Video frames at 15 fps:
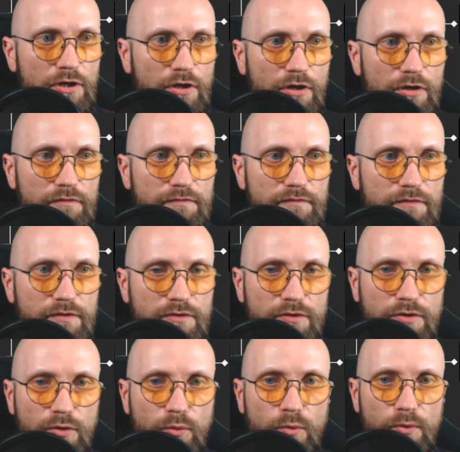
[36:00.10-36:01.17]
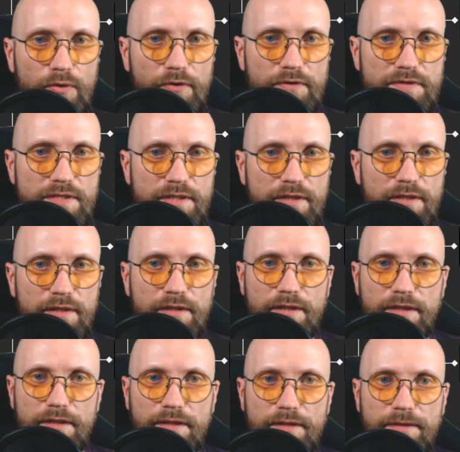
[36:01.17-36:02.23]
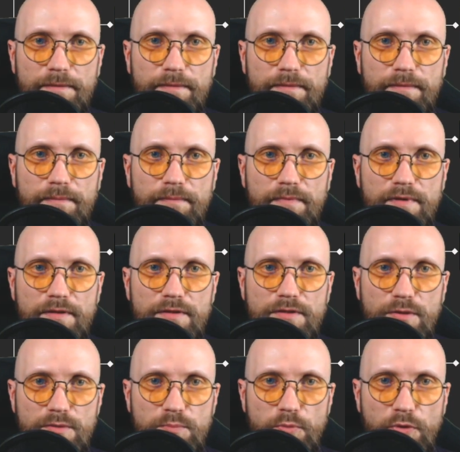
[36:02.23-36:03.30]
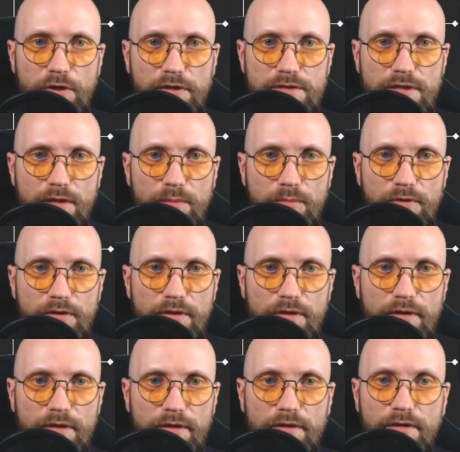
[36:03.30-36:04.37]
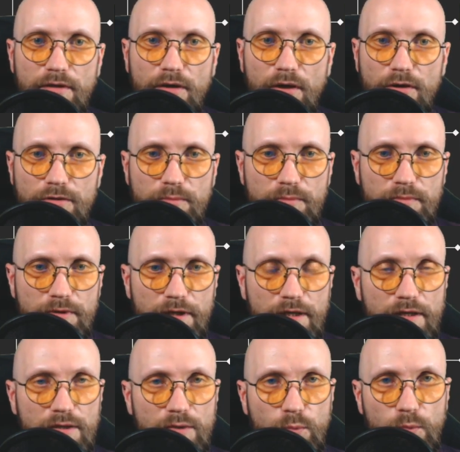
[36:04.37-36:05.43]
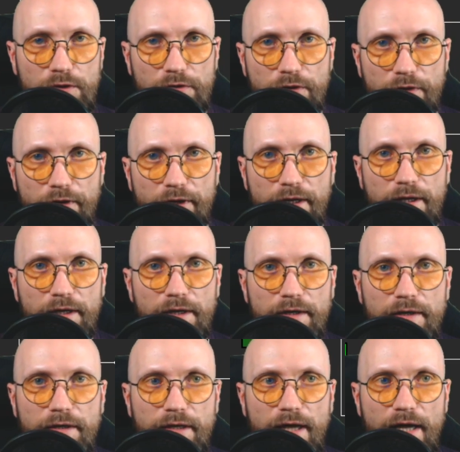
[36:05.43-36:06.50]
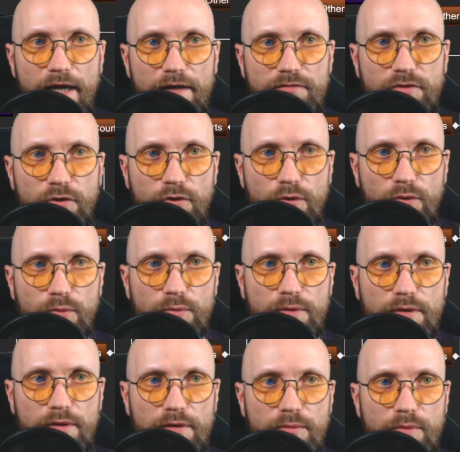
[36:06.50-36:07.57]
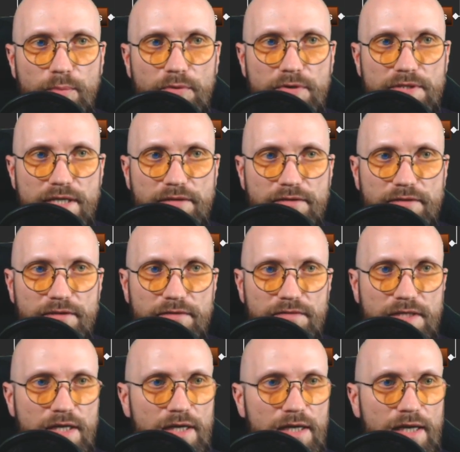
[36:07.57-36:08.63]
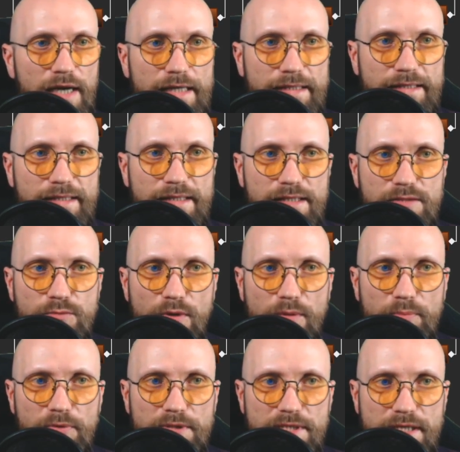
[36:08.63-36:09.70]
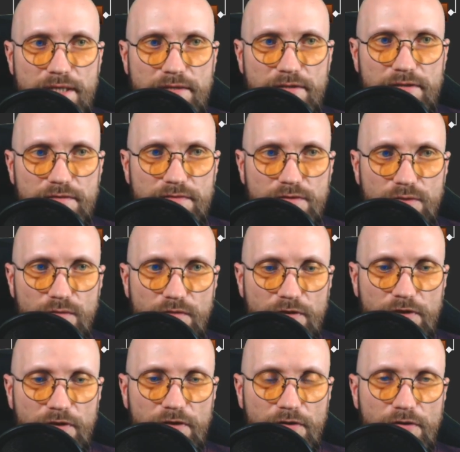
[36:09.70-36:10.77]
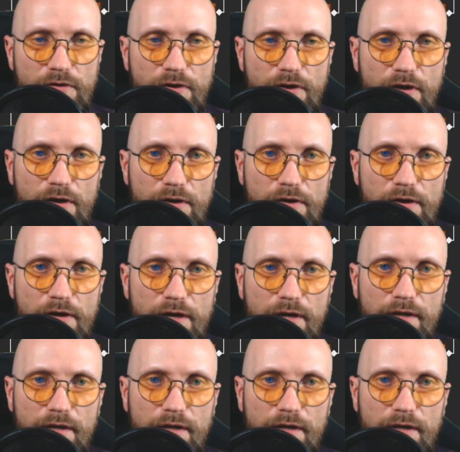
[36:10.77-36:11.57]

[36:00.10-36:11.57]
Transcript: of the courts, so spring, summer, autumn, and winter, have their own representatives, and these representatives over here are